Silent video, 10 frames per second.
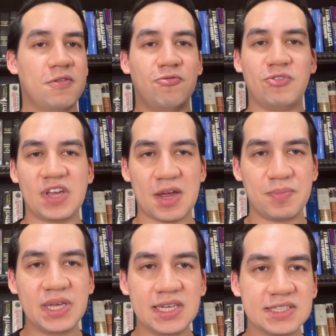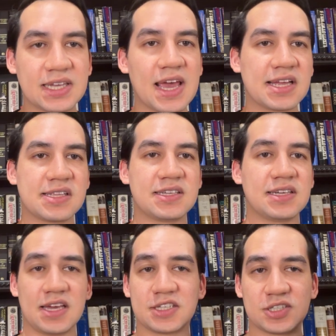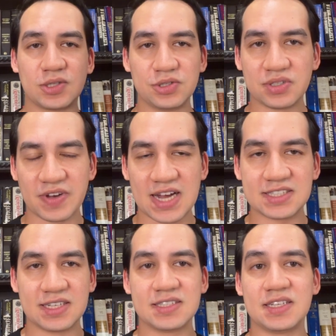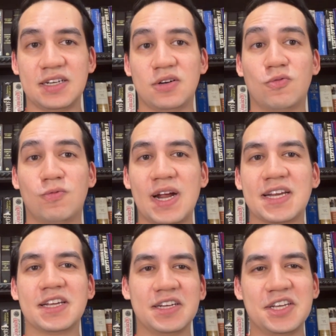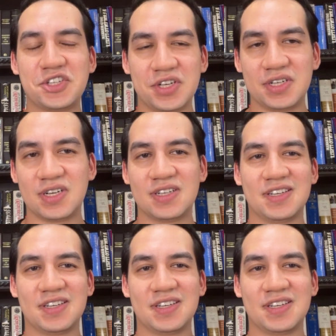VIPs get exclusive access and recognition,